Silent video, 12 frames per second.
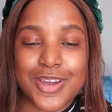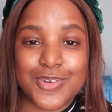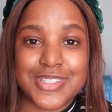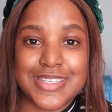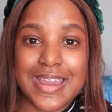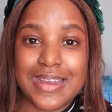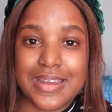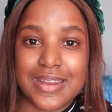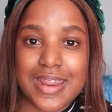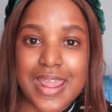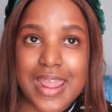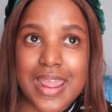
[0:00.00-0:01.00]
I was
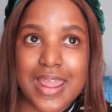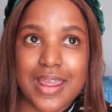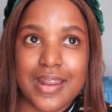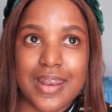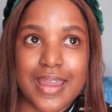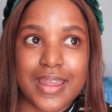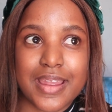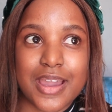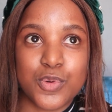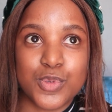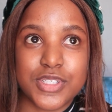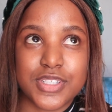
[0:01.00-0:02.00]
younger, like
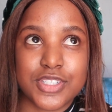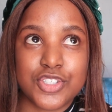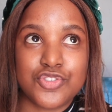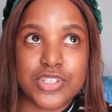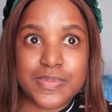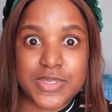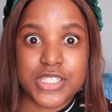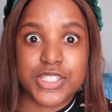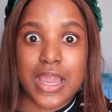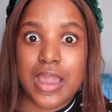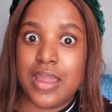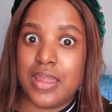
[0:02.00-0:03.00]
I was extremely
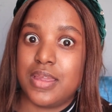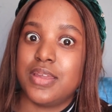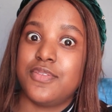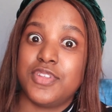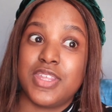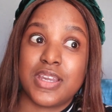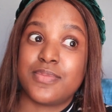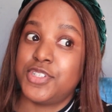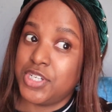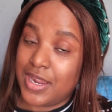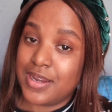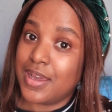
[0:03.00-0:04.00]
shy. If you think I'm
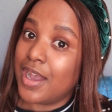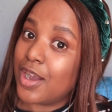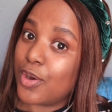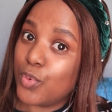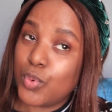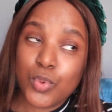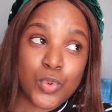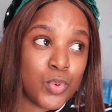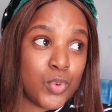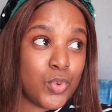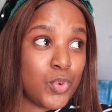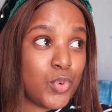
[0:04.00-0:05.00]
shy now,
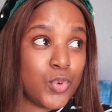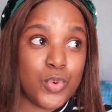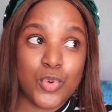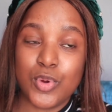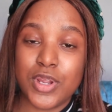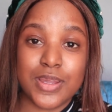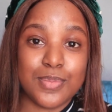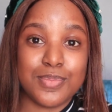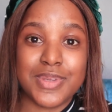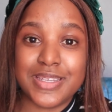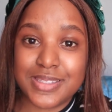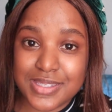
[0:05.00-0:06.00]
woohoo,
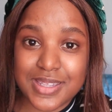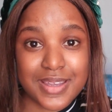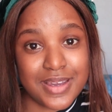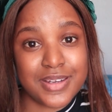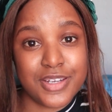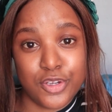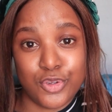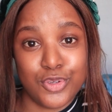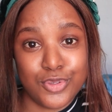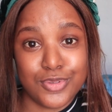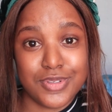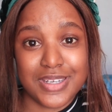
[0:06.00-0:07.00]
meet the younger
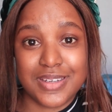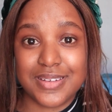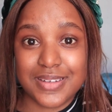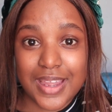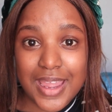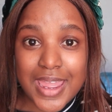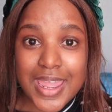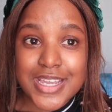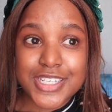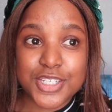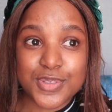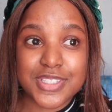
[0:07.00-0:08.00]
Lulu.
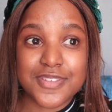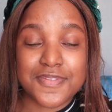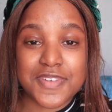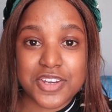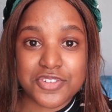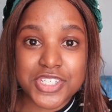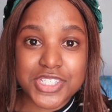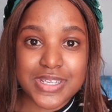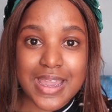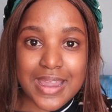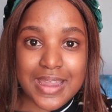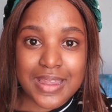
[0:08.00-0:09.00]
She was very
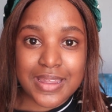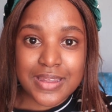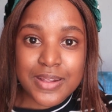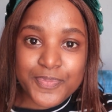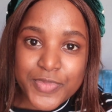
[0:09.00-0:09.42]
shy,